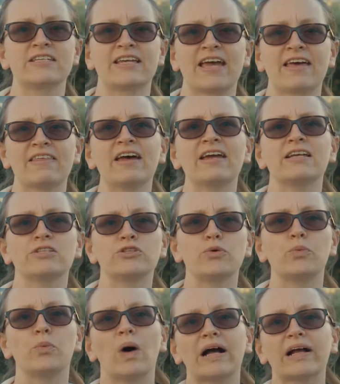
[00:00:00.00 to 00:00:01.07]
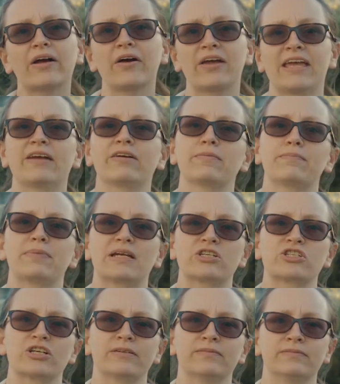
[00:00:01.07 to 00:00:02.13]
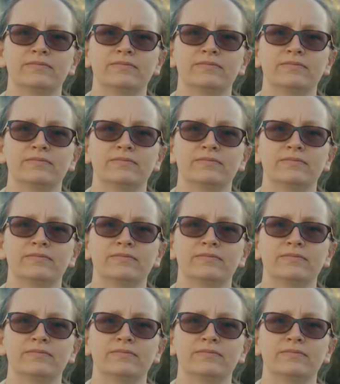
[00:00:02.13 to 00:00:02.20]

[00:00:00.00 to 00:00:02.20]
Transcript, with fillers: together into one coherent picture.